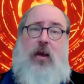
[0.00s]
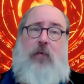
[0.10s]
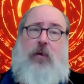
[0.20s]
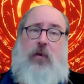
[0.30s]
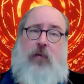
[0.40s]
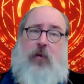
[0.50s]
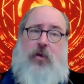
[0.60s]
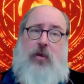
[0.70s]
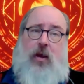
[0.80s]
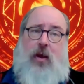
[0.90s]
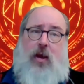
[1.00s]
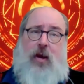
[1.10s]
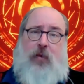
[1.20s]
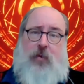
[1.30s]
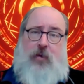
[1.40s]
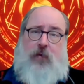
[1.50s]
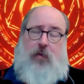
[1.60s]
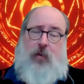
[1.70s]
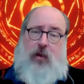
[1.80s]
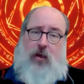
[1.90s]
of the universe, and of the mystery of
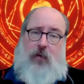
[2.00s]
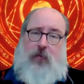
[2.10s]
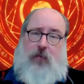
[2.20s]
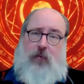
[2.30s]
human life,"